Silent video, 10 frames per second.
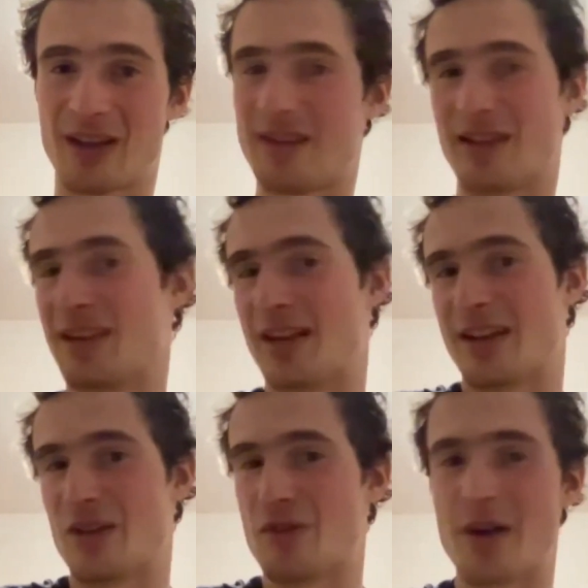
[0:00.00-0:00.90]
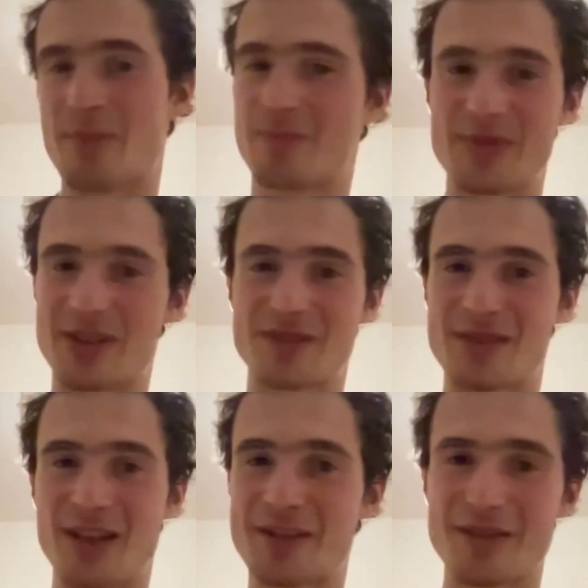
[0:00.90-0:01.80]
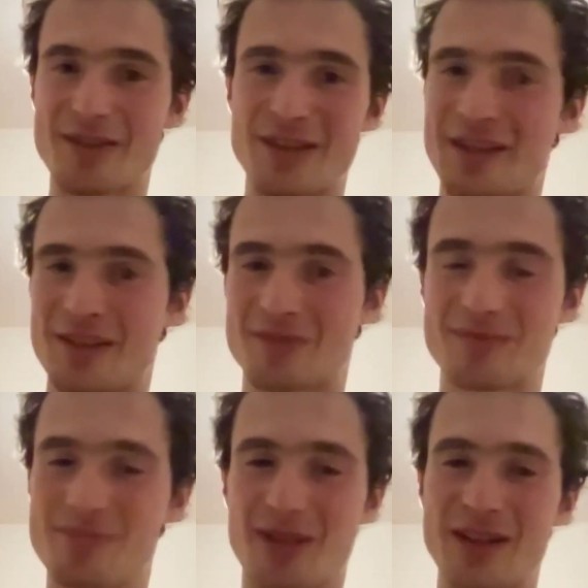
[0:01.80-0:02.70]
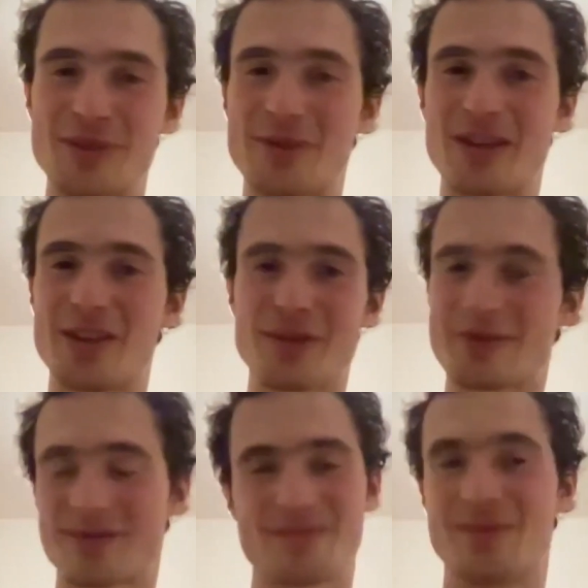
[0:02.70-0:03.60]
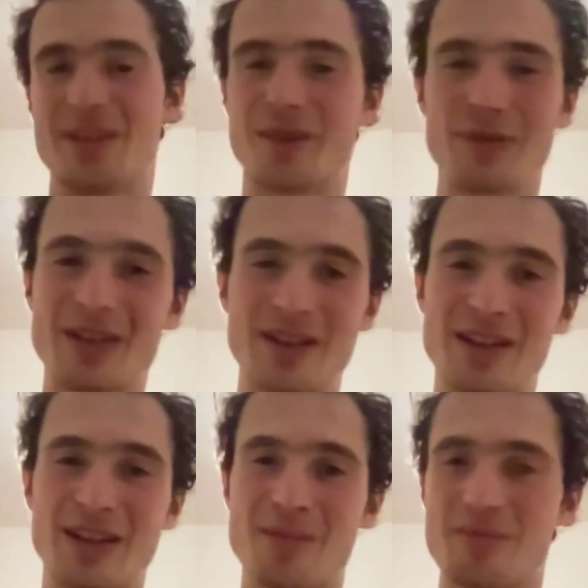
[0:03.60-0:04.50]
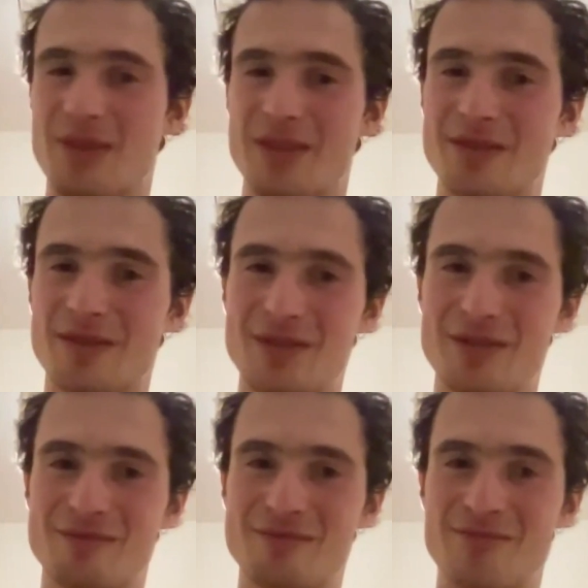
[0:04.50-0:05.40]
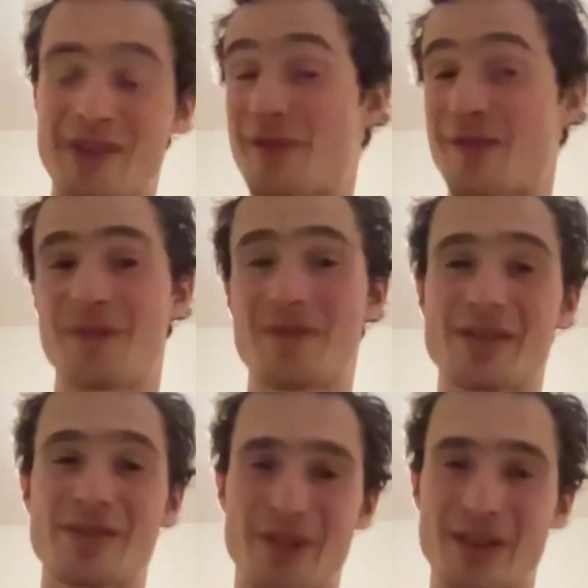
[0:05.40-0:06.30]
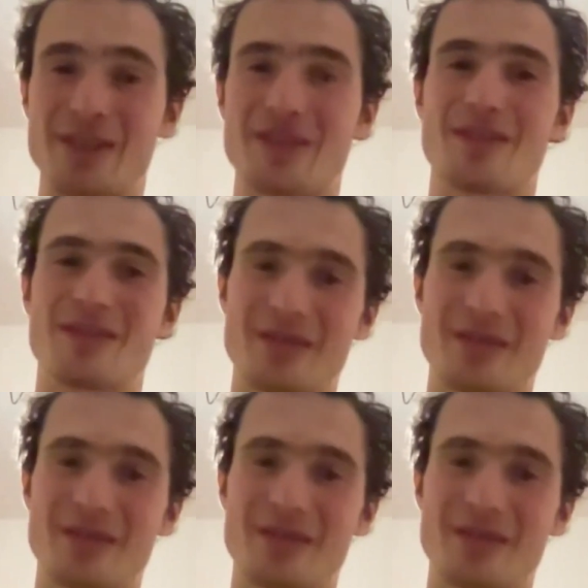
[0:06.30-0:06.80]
And then I go up just naturally by 2 kilos pretty quickly up, and everything feels all right.